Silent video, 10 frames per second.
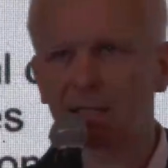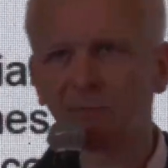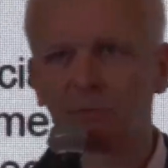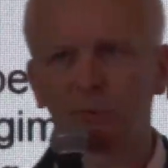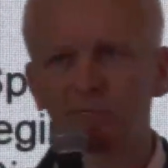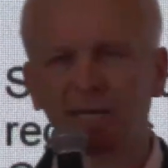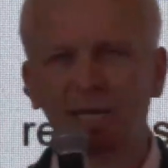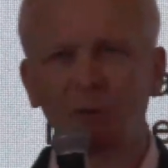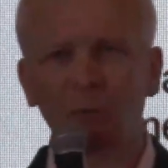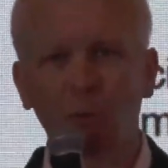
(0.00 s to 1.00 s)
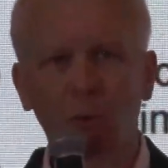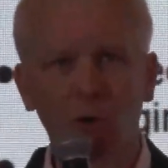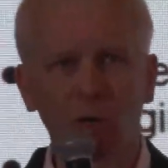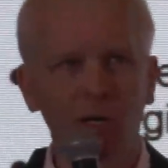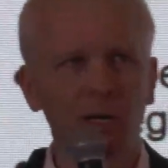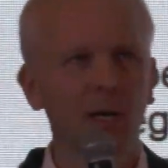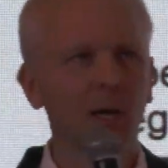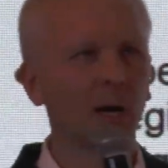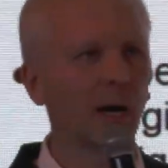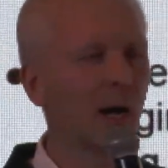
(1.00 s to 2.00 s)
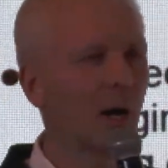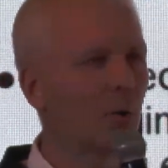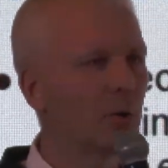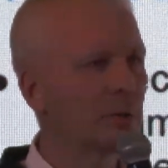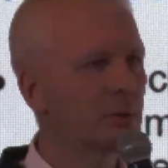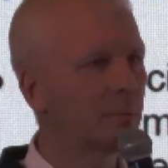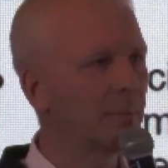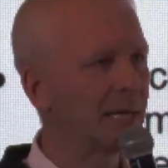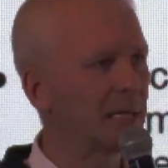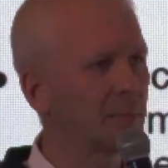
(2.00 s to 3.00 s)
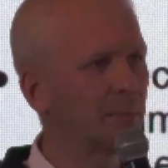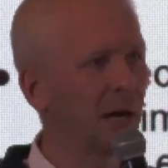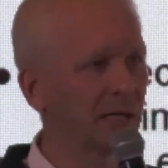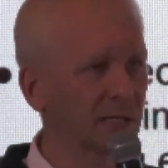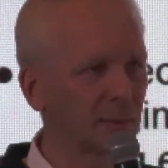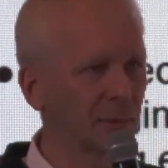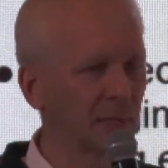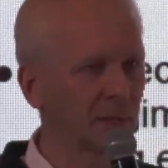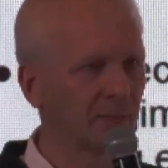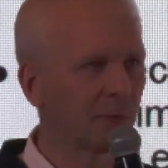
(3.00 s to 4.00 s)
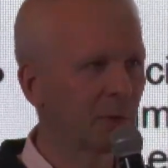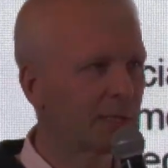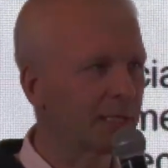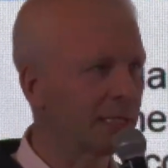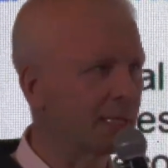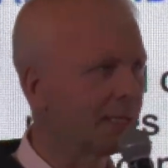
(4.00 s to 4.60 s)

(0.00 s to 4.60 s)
it's a full-scale war. how to make it possible for the